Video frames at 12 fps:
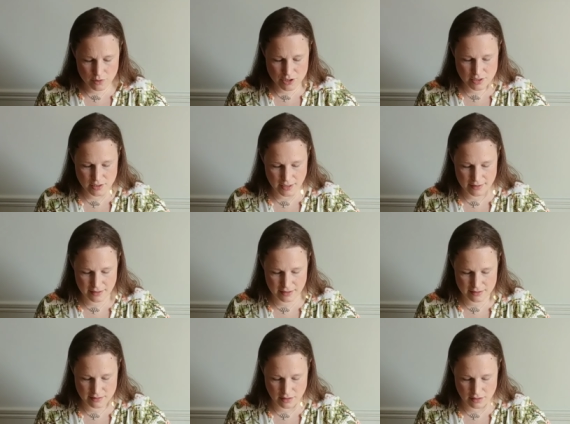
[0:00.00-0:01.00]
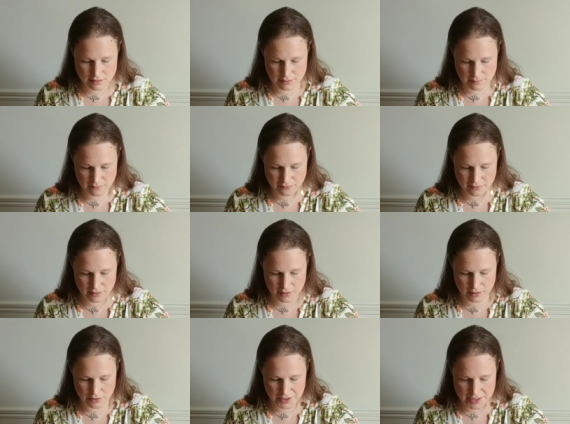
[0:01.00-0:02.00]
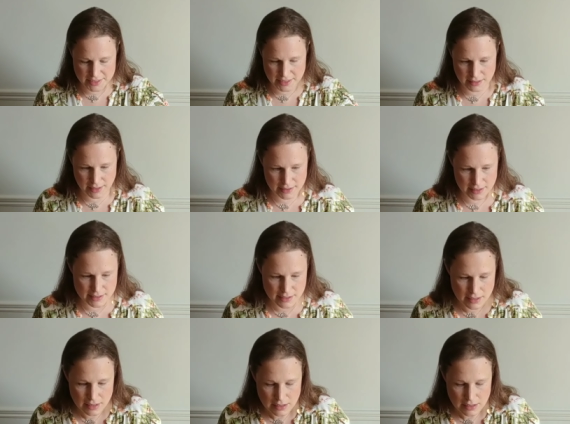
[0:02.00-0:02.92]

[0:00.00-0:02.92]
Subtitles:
which I think is awesome for a green tea like this.